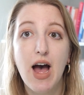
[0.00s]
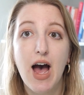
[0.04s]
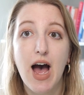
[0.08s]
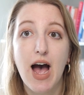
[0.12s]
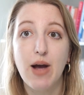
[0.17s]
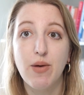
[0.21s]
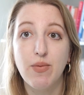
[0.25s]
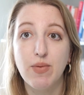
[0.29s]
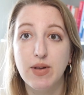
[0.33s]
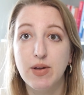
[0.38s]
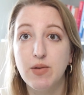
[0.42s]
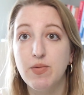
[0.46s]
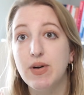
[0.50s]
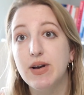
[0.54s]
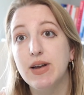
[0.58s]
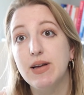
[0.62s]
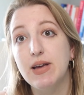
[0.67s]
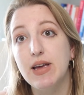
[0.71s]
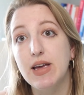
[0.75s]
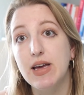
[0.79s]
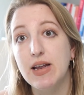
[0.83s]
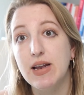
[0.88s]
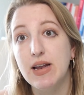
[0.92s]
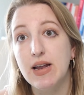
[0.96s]
I really wanna
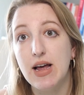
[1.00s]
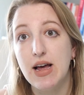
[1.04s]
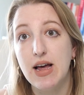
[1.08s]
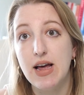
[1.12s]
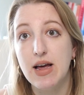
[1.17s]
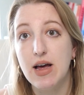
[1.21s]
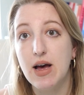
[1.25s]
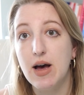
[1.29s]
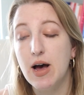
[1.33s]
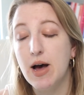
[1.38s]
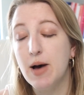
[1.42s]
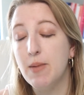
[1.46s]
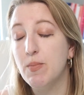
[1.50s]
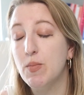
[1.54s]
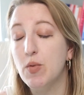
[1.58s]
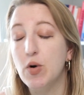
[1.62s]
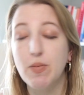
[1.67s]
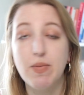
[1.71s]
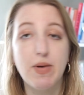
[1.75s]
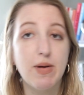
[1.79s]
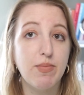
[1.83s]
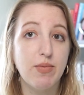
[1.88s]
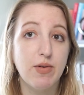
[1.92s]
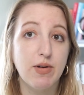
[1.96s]
get um, more
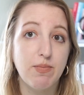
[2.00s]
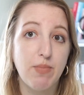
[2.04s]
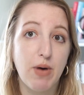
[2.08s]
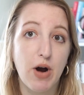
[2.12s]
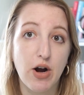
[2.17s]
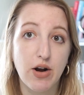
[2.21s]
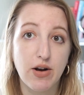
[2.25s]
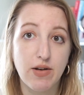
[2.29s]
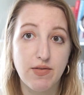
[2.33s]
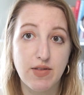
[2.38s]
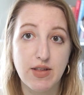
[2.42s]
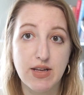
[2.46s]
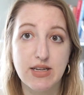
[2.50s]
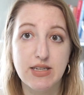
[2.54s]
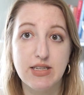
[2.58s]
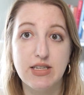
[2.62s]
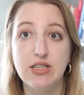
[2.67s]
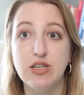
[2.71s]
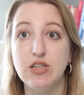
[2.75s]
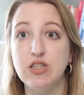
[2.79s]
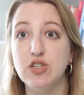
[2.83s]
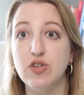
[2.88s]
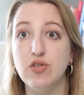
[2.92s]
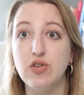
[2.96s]
people a part of
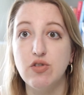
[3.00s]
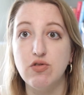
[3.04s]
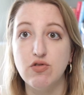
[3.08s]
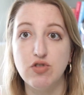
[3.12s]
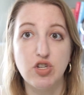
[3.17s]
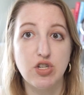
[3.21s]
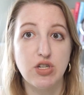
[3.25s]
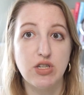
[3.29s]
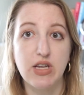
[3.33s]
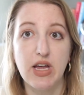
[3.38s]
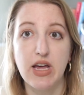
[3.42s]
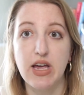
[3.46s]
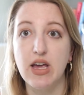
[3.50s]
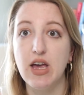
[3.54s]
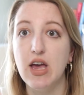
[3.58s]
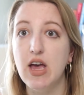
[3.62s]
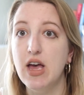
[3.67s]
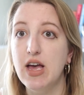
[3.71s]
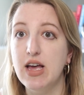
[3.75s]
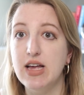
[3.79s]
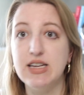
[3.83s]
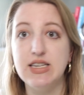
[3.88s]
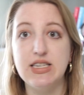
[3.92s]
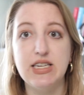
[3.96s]
this. So you just like,
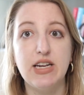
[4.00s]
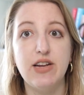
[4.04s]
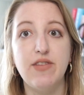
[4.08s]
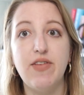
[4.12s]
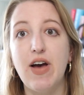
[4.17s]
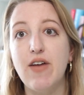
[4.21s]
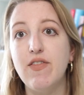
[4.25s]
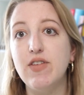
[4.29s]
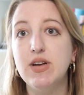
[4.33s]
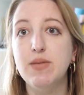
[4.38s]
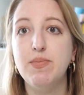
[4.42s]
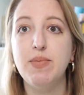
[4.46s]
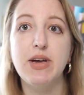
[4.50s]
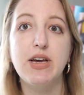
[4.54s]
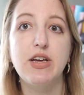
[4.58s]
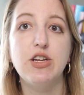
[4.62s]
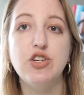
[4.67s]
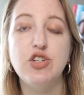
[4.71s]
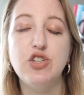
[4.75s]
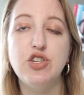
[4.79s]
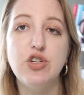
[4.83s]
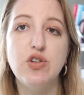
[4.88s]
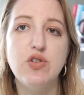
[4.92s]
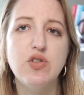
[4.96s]
instead of having to pick
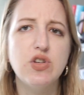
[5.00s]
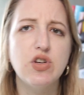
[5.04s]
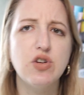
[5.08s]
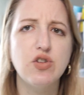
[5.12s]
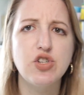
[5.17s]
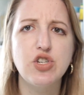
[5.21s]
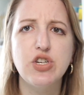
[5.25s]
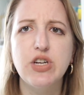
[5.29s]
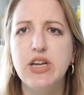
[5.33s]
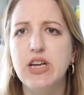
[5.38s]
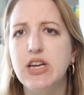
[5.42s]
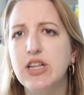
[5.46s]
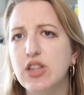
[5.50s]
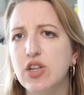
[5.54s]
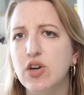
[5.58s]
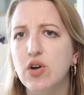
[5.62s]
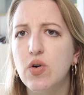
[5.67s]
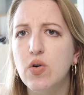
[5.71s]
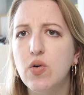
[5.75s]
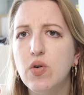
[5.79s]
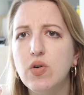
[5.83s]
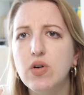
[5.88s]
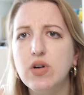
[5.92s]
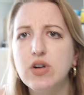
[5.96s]
and choose, oh, should I get the
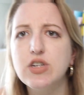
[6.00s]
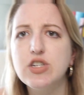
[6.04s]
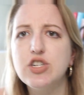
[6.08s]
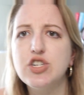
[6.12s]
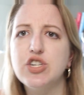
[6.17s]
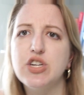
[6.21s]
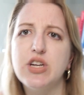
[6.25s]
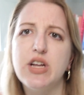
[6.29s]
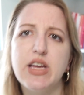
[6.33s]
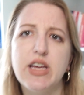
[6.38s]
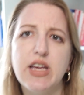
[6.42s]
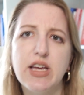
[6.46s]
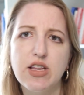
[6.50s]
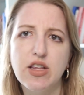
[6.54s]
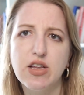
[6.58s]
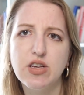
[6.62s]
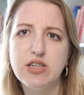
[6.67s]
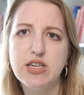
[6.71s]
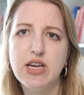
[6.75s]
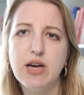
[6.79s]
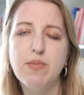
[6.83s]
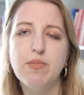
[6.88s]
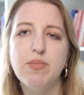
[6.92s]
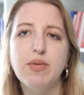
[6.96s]
course? Should I get the
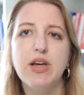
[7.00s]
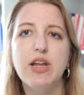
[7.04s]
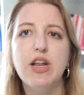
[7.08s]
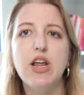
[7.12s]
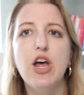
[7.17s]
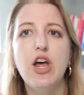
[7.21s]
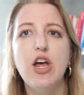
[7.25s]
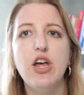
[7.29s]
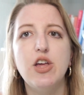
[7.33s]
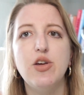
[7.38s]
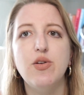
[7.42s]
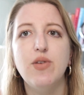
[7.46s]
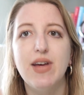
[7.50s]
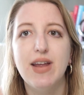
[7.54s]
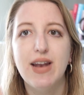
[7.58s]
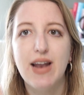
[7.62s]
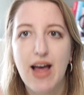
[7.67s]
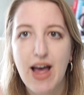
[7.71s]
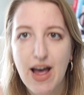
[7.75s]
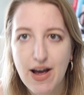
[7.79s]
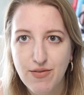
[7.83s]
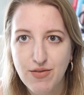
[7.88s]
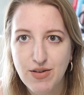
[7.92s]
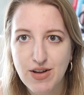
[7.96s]
template? You
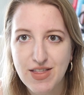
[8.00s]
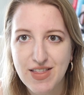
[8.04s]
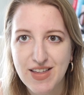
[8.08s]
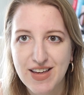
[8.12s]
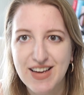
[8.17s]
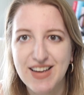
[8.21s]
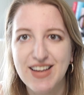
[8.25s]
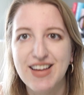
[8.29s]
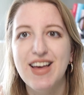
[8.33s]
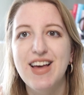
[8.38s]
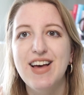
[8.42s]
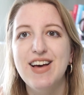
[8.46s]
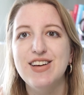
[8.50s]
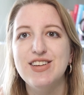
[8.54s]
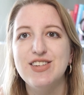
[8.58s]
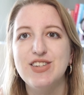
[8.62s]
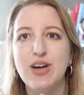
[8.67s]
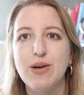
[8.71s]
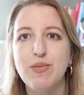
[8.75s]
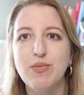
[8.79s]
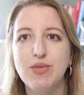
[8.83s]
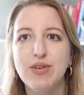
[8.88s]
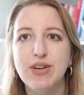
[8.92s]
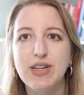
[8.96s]
get everything. So
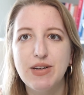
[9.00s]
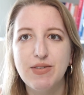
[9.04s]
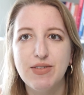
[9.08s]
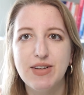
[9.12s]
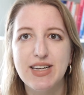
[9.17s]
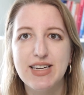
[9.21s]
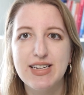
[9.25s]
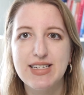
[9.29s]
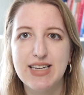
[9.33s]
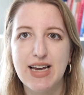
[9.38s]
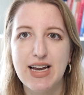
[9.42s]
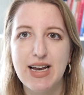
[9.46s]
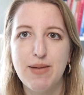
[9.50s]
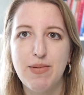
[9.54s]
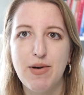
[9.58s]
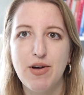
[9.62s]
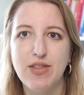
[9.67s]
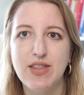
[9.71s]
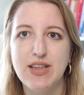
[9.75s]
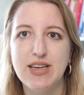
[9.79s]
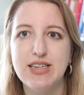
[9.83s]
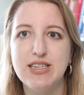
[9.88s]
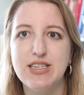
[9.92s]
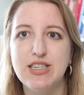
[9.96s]
I'm really, really excited
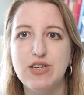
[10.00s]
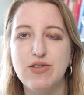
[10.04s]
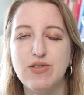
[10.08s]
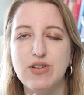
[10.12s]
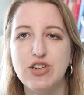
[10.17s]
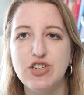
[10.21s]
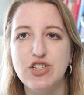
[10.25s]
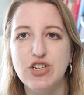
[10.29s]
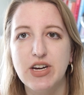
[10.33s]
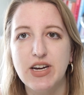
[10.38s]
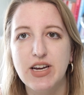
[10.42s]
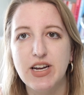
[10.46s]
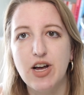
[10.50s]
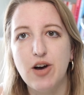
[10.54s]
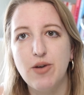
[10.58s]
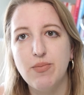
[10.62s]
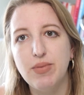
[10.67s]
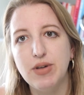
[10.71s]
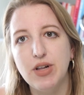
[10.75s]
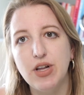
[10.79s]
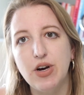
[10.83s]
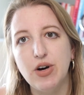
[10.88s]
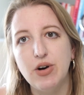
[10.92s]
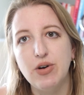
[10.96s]
about this. You can check it out
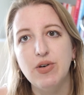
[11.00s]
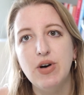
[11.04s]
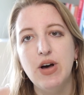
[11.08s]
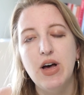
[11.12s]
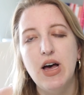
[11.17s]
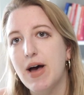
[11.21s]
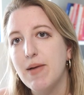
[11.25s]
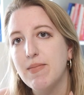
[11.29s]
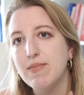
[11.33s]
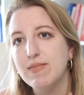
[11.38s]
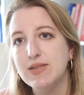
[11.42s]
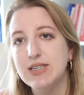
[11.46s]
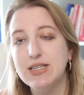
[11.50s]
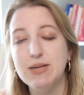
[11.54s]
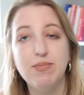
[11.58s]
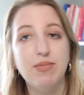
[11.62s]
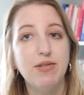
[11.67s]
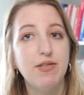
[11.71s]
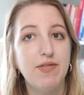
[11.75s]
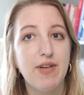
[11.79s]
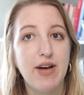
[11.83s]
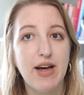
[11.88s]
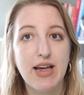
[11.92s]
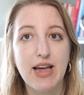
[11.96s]
below. I'm
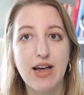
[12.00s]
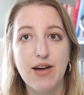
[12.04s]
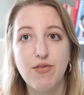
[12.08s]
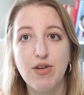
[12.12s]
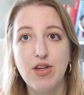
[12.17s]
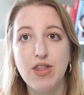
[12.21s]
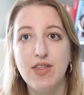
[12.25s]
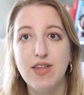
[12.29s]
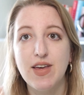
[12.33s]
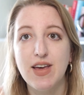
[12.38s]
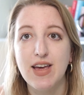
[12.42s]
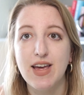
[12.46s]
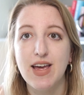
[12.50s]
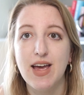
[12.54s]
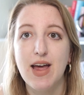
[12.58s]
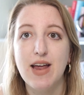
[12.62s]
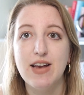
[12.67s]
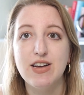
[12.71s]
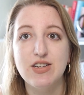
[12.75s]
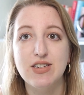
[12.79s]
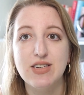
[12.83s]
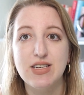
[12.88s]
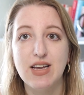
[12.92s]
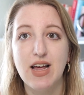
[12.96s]
simplifying everything
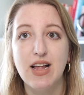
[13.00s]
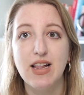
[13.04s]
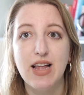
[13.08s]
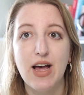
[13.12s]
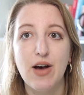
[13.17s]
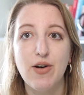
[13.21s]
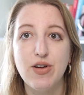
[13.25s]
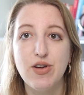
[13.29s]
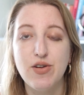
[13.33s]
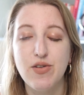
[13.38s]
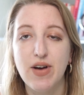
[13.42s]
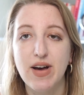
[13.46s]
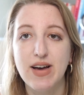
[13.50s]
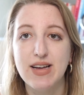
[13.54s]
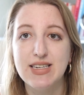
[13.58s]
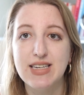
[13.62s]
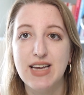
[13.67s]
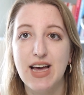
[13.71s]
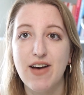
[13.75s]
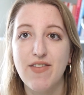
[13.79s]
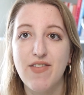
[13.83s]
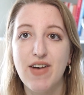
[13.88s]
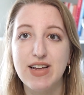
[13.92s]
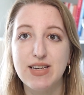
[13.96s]
and just allowing you guys to
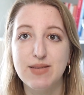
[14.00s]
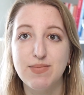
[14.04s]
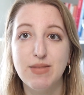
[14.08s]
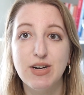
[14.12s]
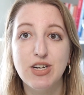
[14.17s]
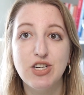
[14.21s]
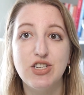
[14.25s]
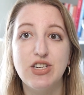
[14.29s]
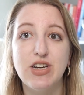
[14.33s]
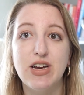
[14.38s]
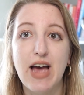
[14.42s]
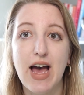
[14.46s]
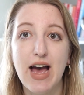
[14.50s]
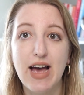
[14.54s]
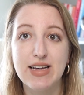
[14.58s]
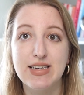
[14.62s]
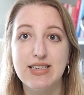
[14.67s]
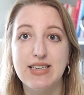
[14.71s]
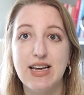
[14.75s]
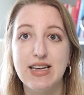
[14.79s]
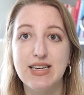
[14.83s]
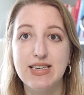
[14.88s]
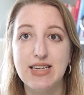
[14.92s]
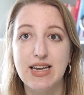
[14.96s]
have as much
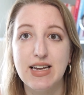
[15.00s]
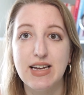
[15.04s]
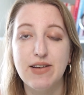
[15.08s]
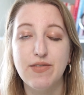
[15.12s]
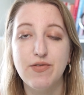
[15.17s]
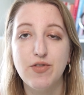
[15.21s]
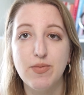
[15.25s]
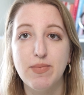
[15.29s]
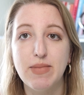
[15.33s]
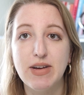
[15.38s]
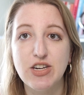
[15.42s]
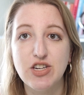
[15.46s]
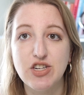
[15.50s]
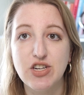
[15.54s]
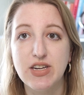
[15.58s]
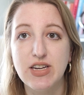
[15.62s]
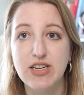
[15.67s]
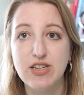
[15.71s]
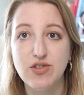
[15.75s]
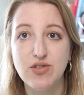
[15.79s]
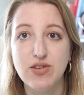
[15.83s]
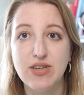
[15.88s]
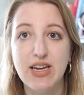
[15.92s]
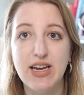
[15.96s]
access and information
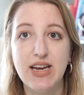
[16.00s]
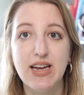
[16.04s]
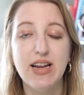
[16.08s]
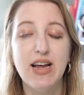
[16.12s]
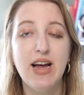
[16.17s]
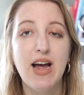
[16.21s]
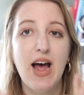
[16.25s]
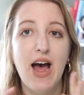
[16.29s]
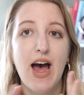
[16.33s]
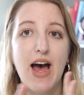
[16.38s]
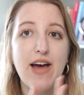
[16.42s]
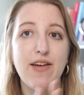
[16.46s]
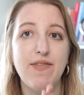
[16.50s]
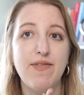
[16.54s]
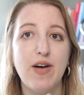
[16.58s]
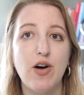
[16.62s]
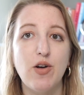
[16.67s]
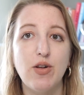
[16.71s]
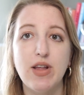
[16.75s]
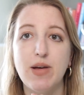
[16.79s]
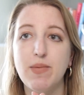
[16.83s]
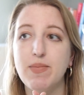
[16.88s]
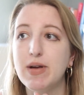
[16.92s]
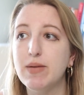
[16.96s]
as you need. I
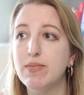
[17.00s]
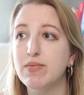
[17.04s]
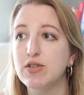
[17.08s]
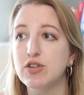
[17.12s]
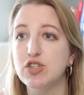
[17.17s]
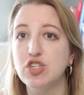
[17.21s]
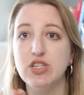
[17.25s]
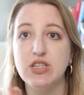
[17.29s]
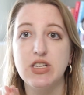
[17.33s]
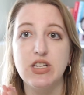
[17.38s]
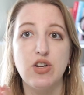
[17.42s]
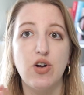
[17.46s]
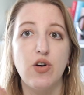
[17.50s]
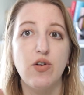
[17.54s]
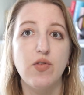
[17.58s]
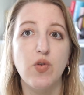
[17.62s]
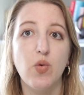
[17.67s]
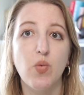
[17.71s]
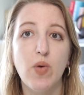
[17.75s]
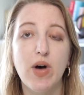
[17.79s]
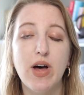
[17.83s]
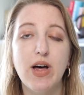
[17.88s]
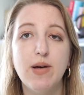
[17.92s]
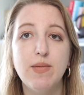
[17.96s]
found that people just get
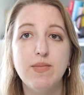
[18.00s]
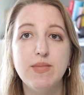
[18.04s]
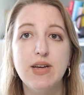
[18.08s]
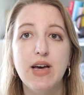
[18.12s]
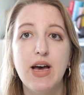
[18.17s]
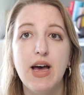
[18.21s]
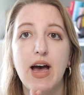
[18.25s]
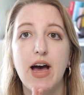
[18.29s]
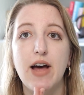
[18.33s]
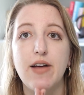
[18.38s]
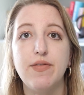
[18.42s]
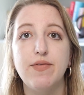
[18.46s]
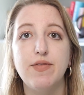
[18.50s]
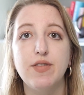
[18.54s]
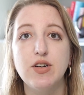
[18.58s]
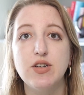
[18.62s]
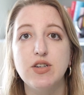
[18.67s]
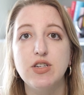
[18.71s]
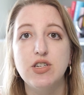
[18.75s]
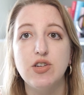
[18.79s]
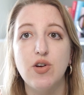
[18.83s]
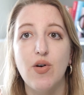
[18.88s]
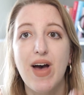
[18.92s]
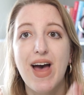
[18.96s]
overwhelmed at
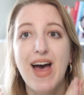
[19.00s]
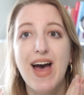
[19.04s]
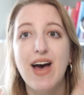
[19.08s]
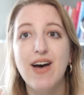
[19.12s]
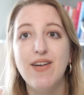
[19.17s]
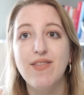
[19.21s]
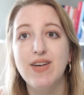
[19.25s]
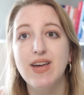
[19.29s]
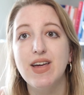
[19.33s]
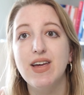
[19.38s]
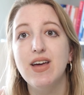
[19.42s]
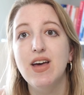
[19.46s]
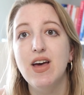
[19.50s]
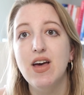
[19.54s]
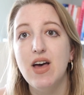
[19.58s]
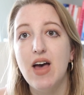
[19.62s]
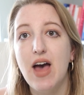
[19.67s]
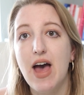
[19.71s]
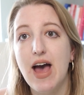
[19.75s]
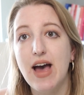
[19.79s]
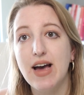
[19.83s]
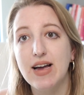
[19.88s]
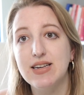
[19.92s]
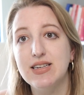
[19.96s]
first. So having
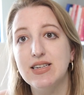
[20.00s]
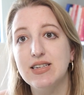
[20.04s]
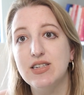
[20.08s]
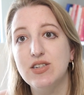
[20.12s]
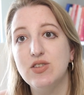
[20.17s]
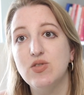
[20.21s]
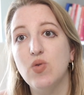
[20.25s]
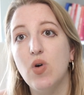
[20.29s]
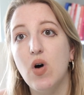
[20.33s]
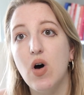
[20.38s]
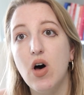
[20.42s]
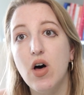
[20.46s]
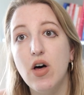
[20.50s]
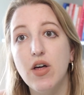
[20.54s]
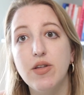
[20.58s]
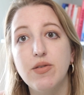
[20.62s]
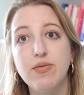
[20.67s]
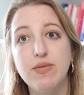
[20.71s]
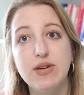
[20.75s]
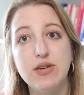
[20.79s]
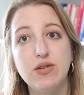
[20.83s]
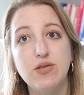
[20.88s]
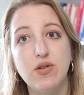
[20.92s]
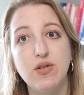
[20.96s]
access to all
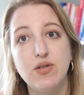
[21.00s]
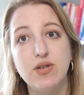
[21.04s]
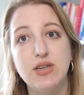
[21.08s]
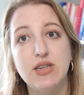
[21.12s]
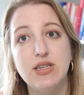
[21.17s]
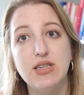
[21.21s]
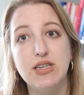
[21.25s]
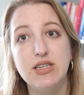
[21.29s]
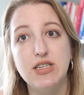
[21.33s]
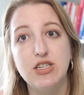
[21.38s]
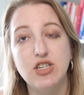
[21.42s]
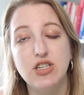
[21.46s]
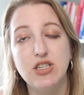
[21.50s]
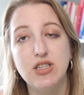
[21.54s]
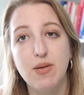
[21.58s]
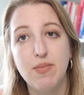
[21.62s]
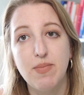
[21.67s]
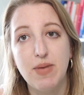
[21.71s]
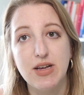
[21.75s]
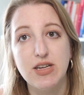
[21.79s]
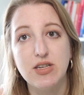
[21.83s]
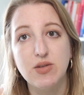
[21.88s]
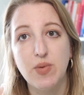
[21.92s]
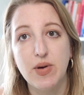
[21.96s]
the resources is just the
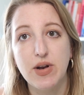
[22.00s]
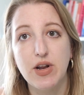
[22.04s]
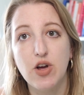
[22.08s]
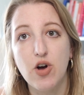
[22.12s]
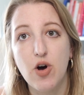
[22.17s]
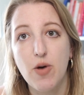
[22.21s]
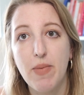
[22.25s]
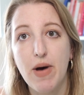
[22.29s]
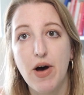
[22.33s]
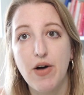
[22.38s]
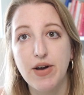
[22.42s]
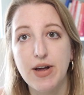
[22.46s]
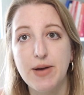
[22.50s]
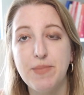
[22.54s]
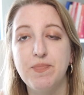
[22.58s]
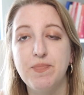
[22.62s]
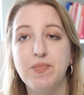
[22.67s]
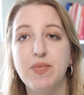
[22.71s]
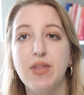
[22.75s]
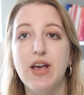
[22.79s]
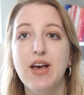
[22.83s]
best way to go about it.